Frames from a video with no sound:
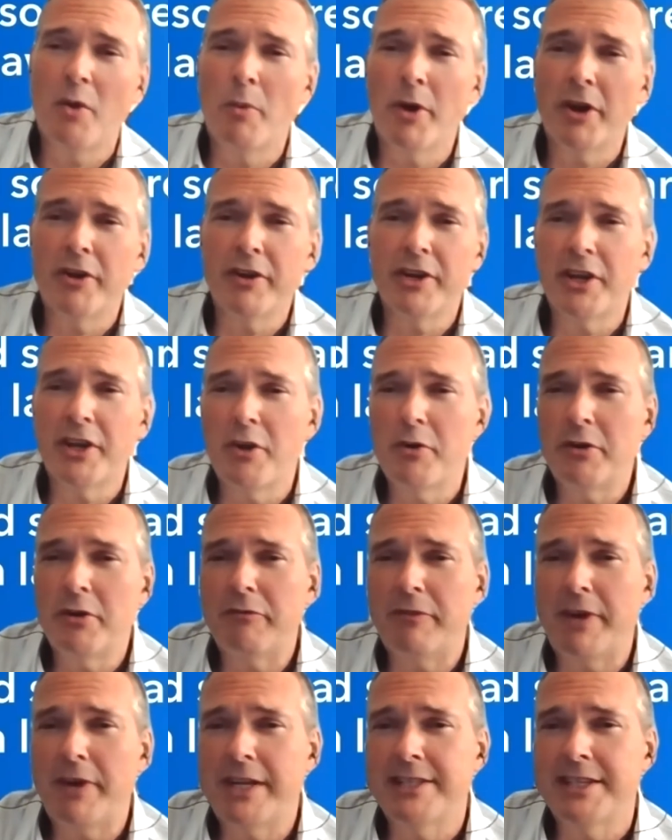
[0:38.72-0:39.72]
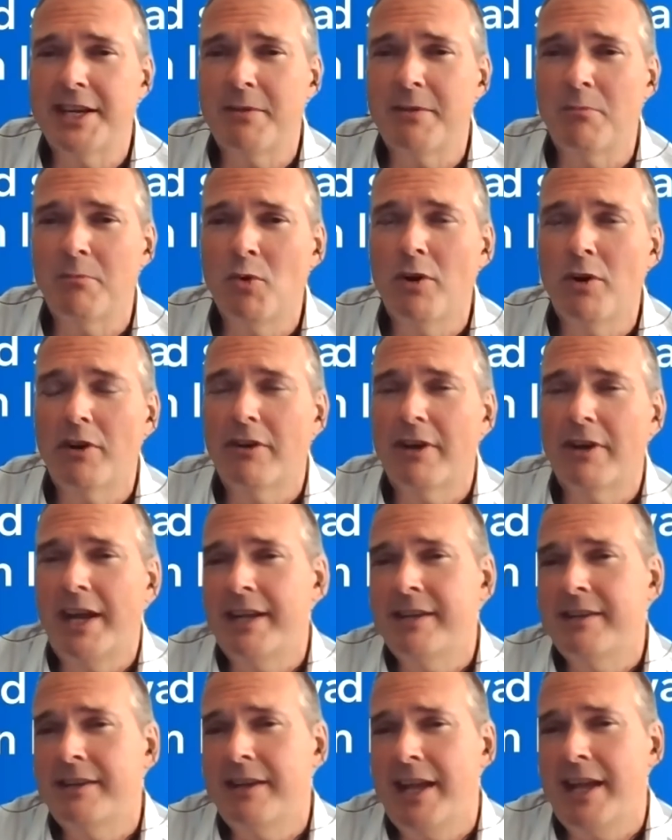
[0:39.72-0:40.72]
where to go to find out more,
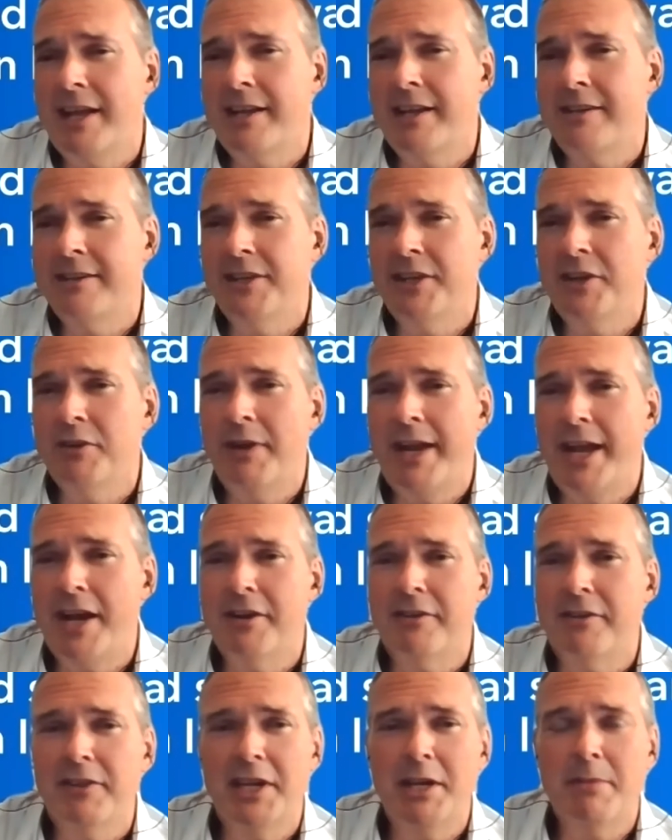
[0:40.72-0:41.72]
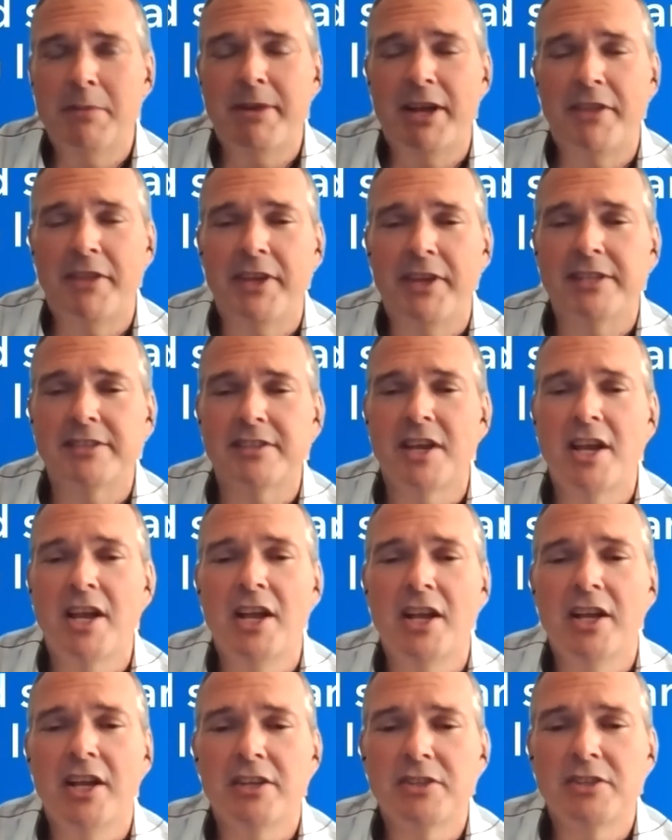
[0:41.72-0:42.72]
and how to think about this.
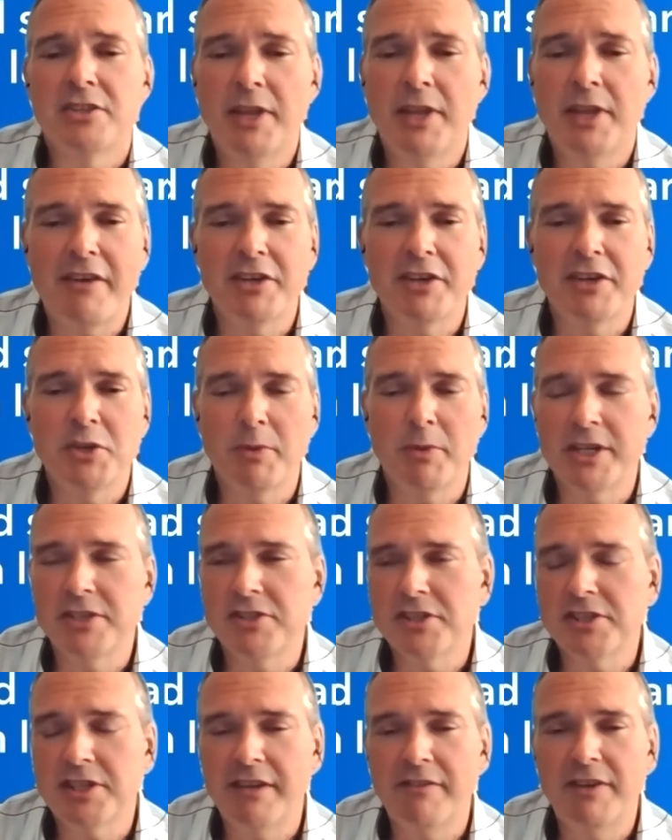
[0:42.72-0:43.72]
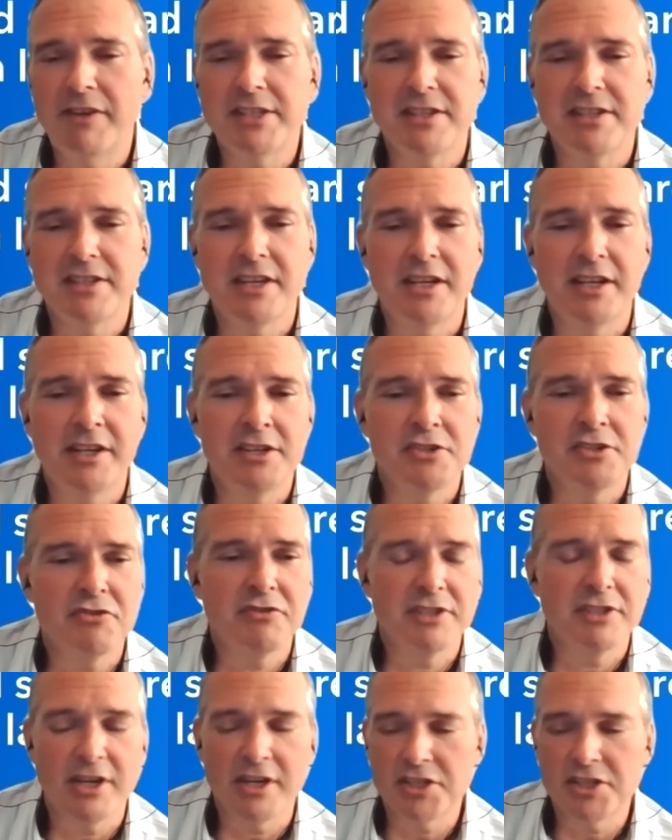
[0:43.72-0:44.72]
So Jared, do you want to just give us an
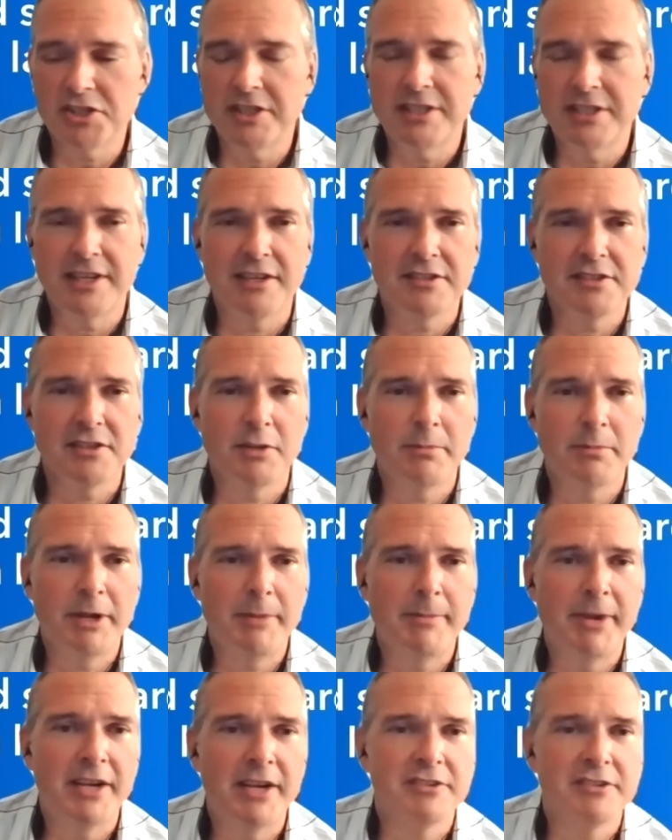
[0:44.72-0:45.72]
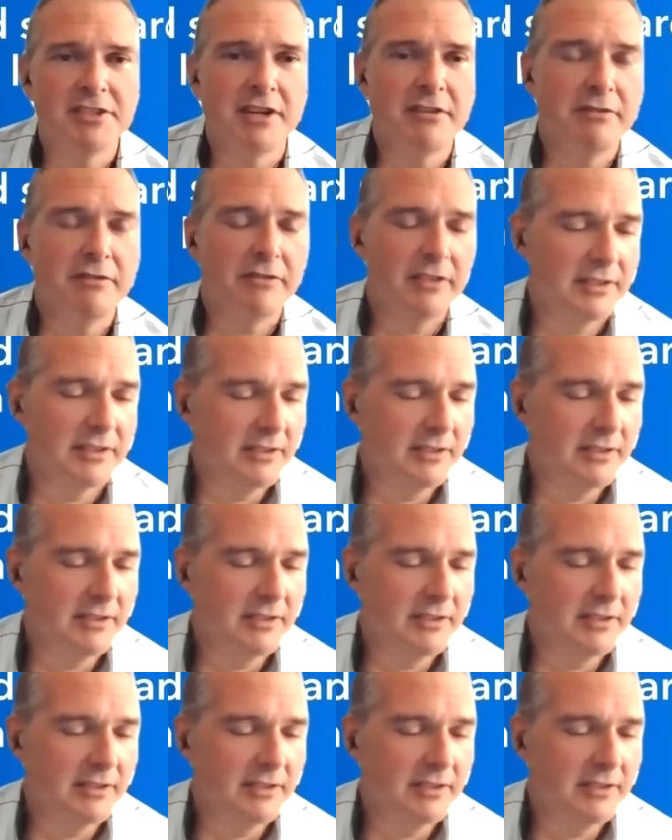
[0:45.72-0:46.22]
introduction? Tell us a little bit about yourself.